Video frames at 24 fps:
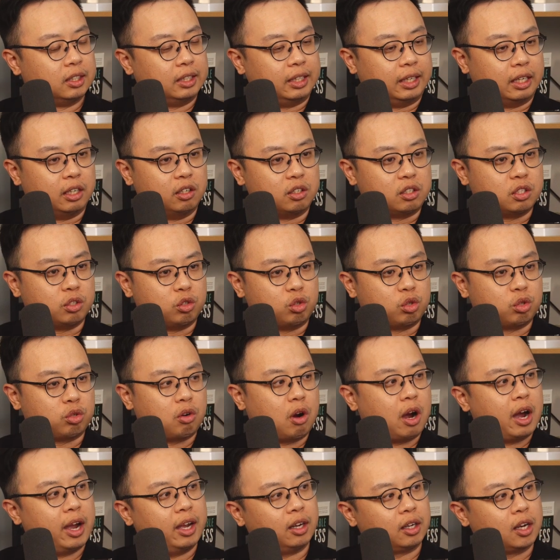And to
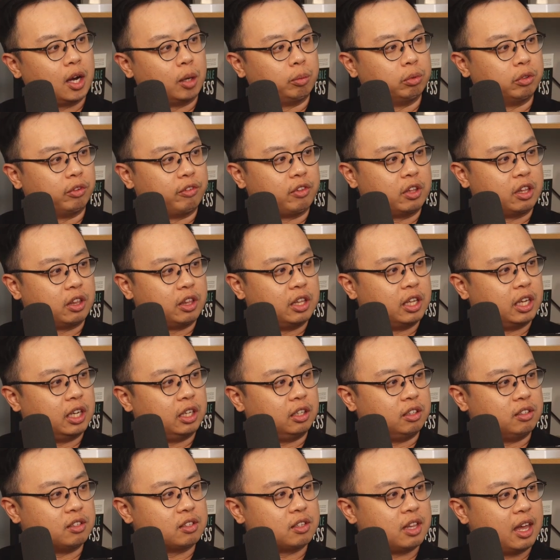try a couple of the
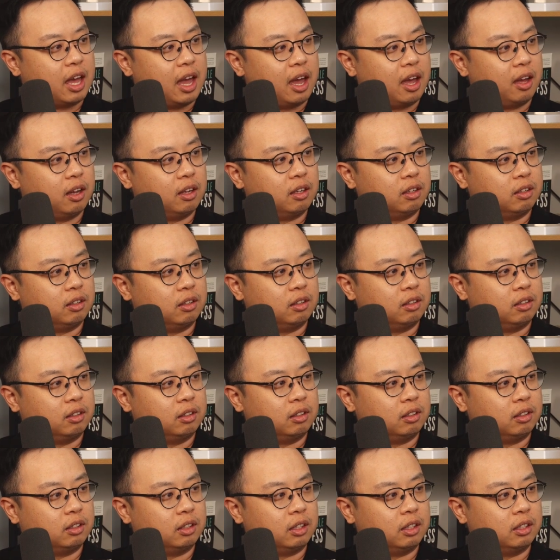things that
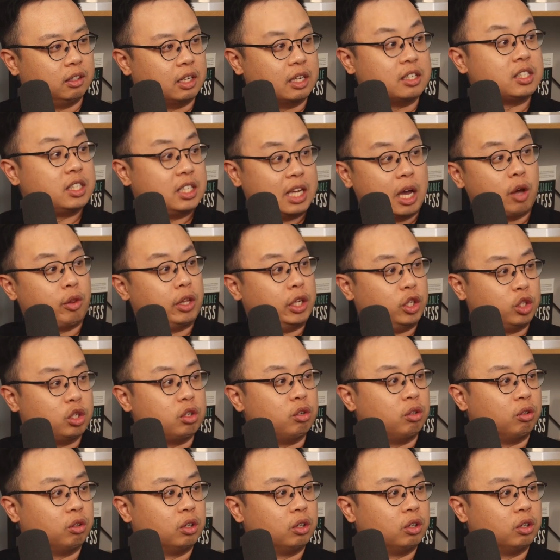and see how they do.